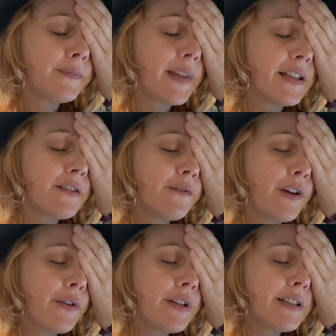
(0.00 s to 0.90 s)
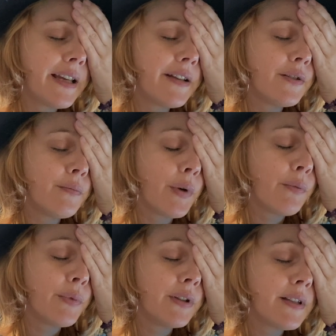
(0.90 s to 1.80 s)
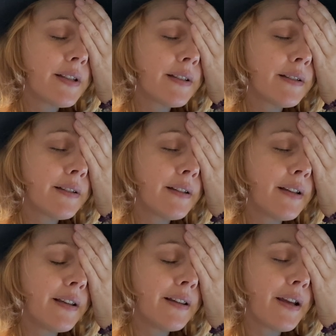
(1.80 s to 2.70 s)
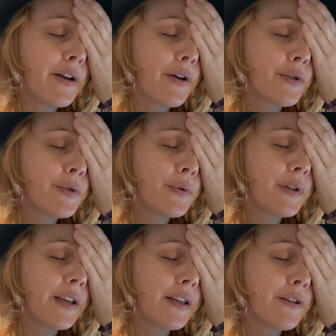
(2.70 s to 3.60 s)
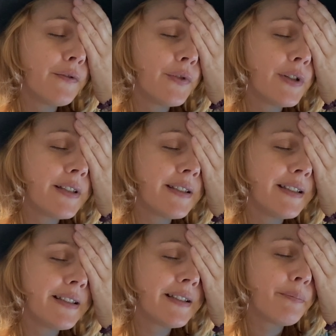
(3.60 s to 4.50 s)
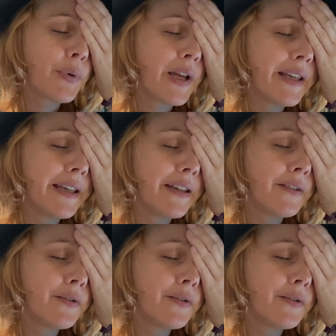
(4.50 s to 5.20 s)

It's a very tender moment and they are talking in a voice that's breaking.